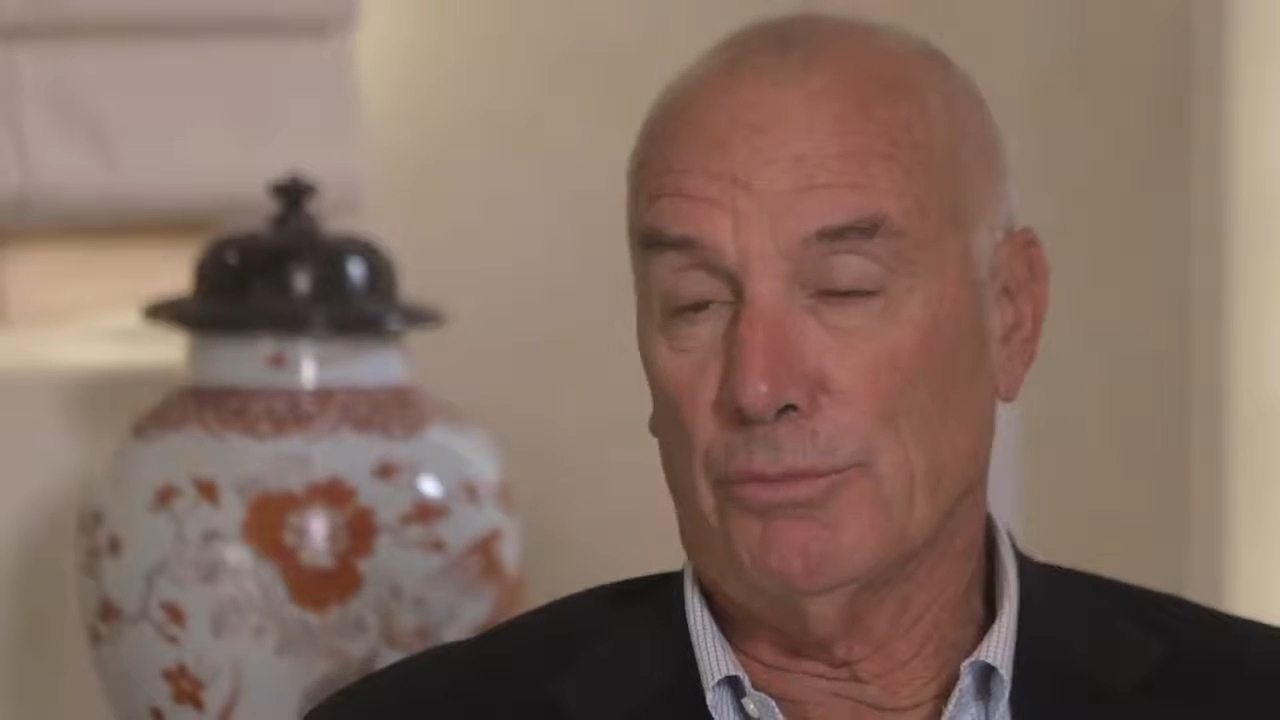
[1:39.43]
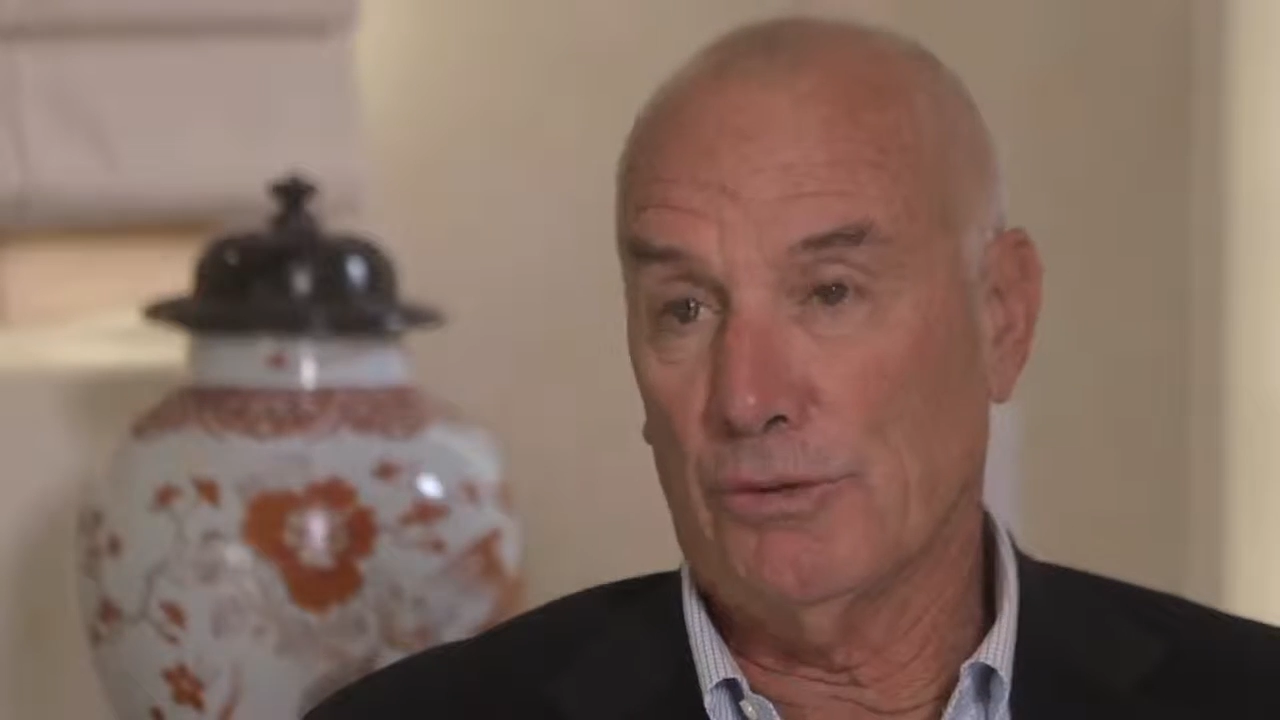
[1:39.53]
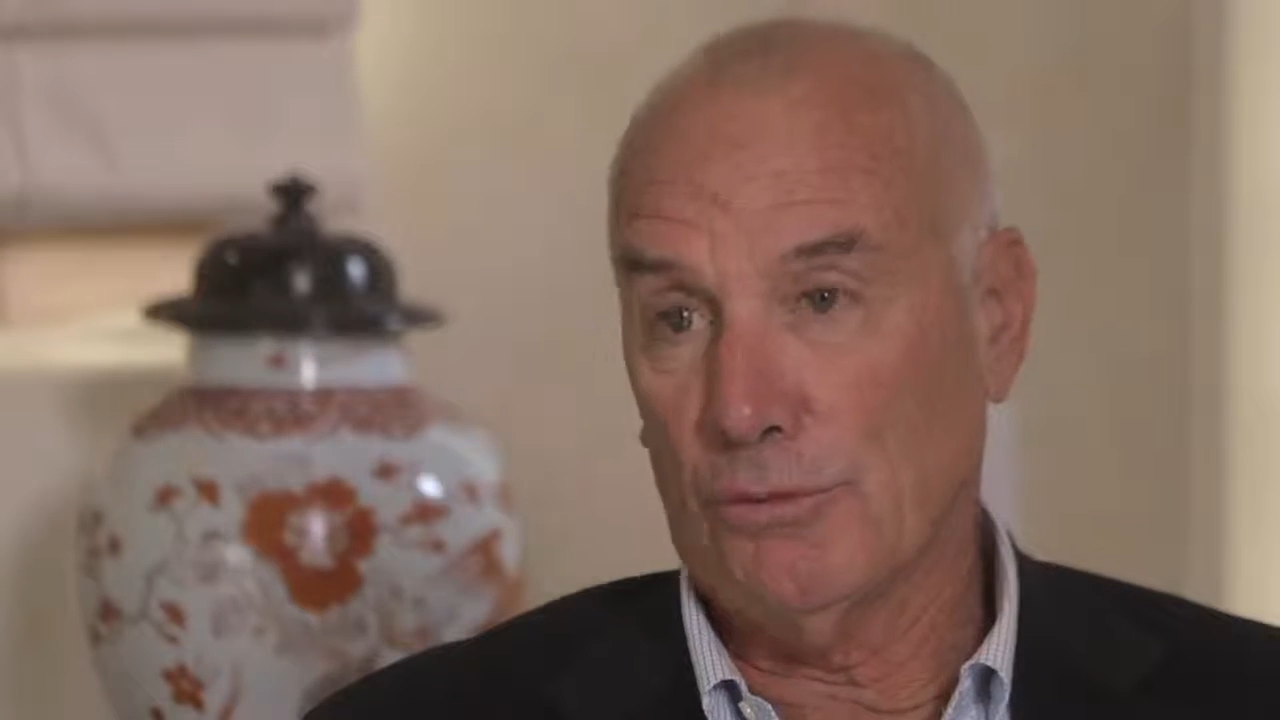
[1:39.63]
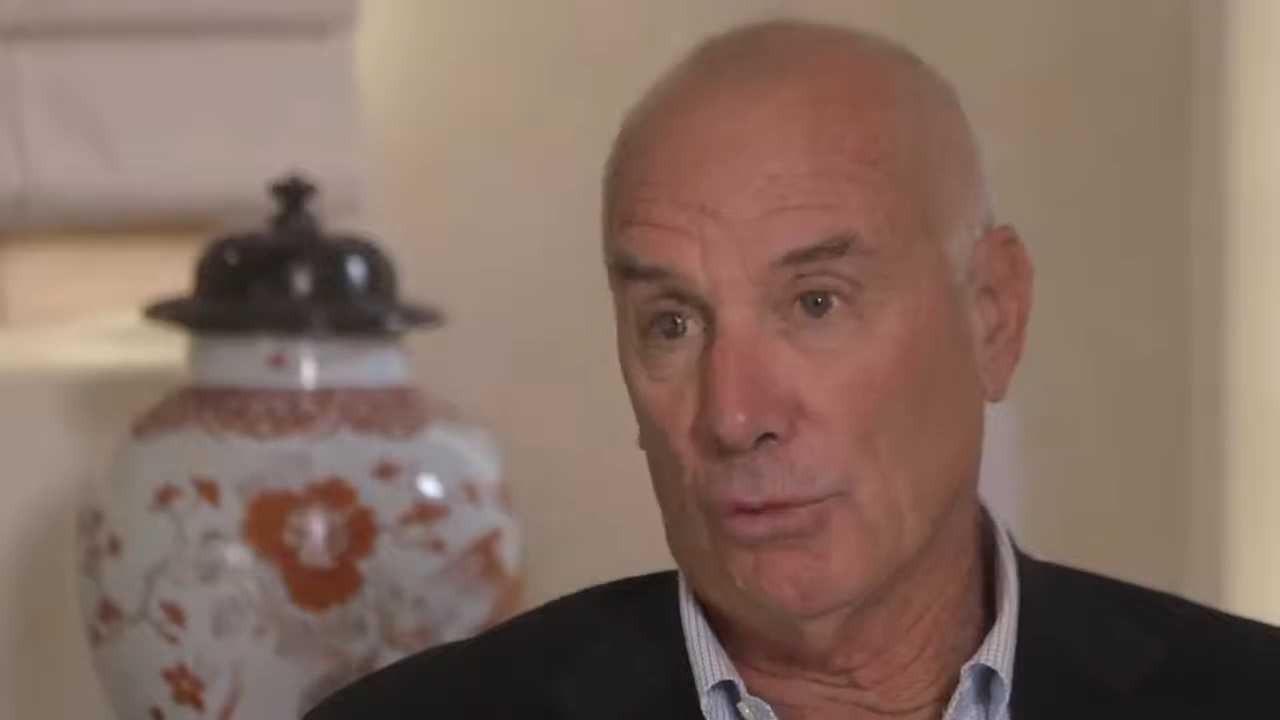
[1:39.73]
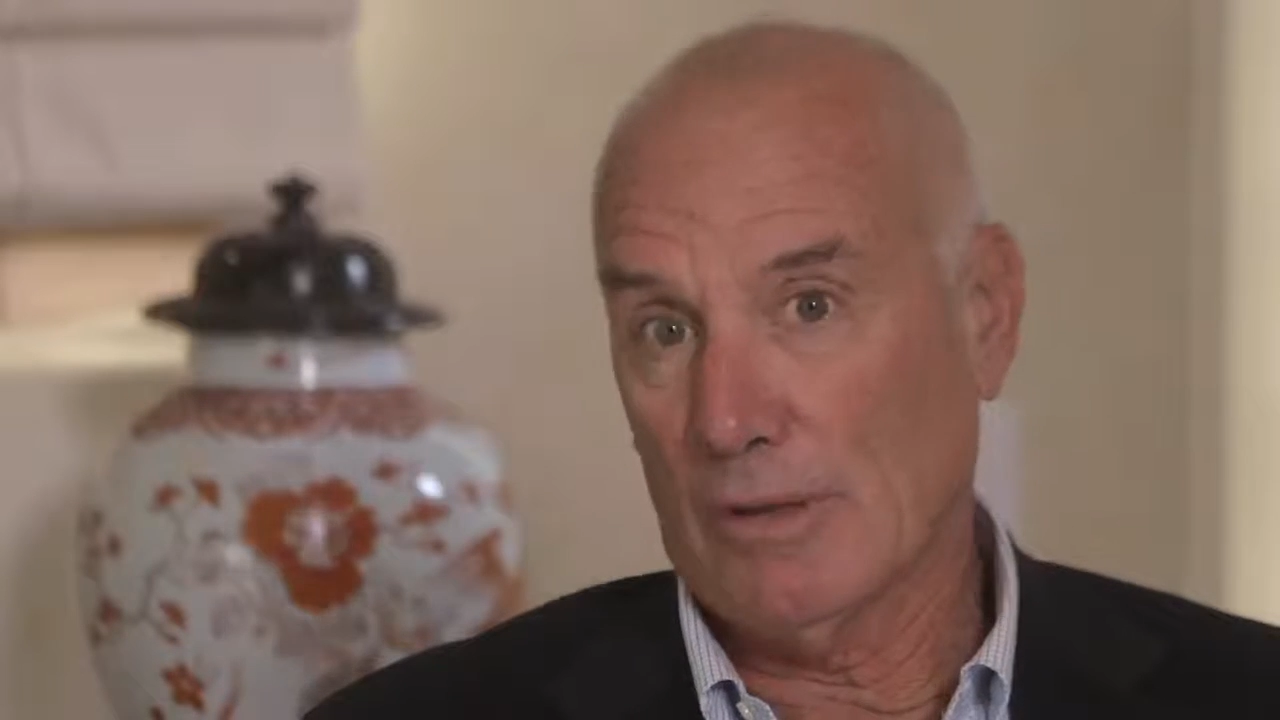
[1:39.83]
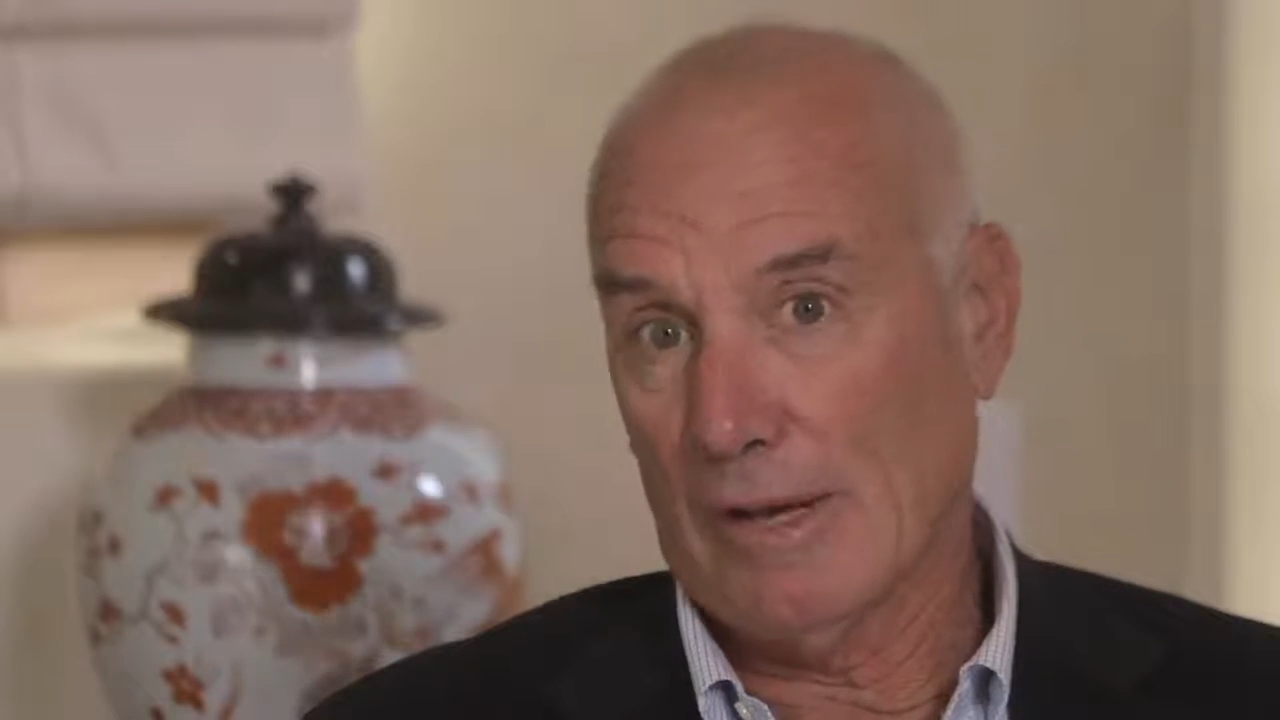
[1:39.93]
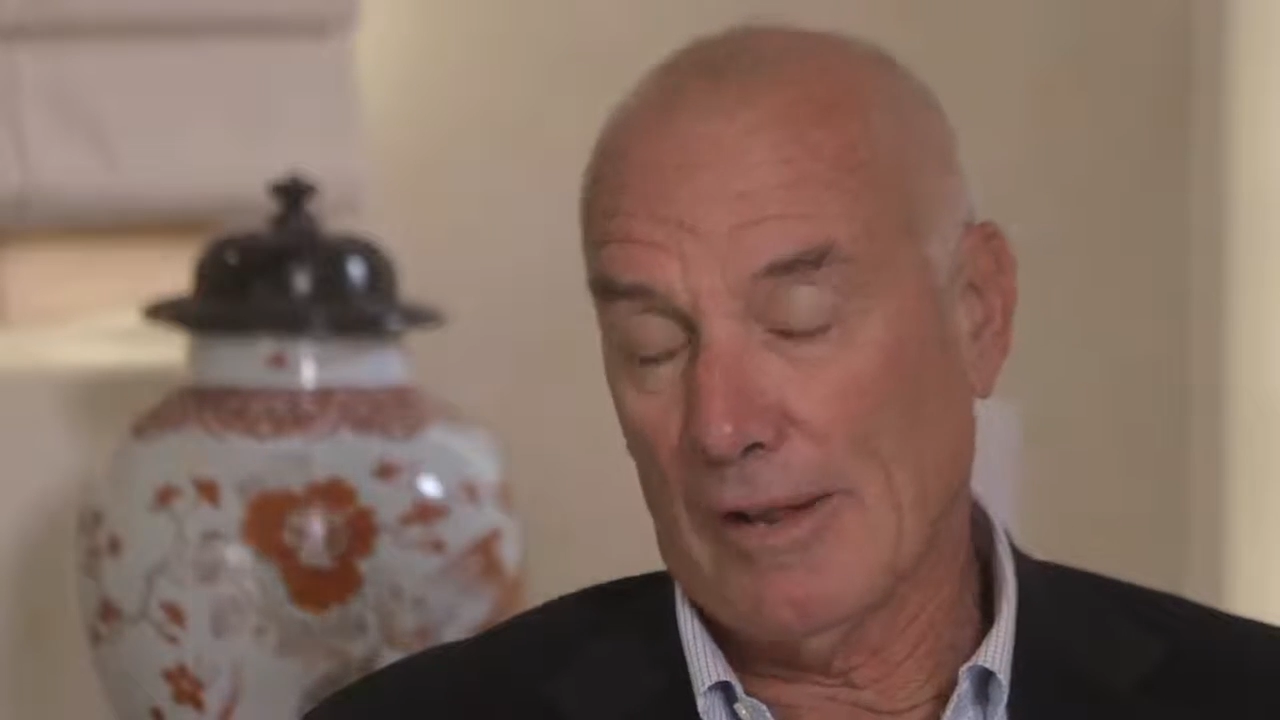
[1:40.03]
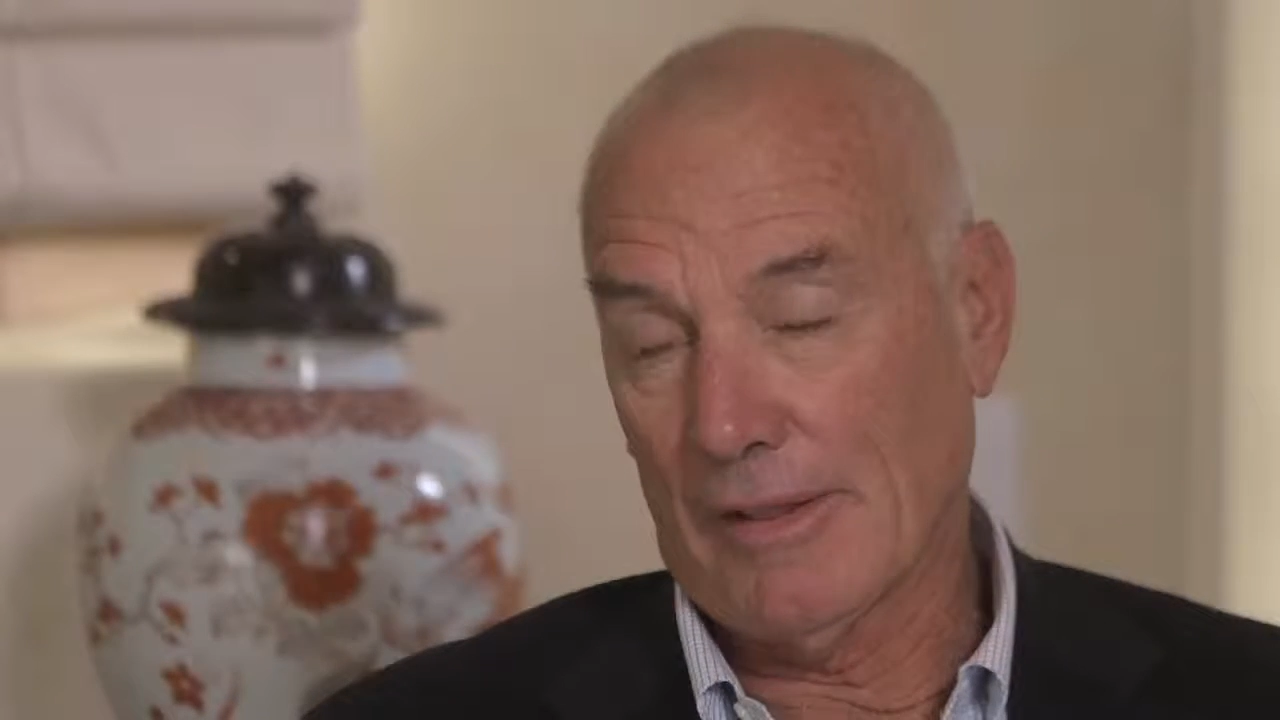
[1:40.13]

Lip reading: we sold a lot